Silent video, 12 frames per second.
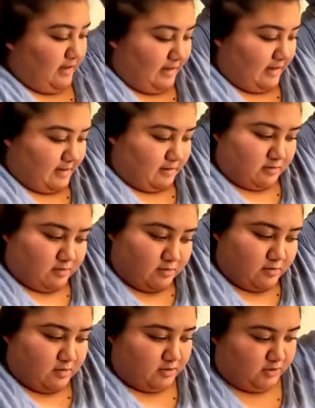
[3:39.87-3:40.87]
and
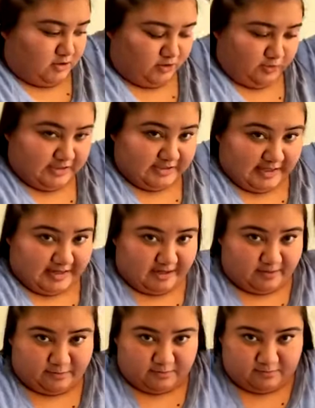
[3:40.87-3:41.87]
twist that
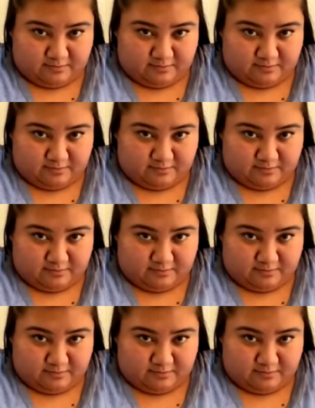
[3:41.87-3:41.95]
up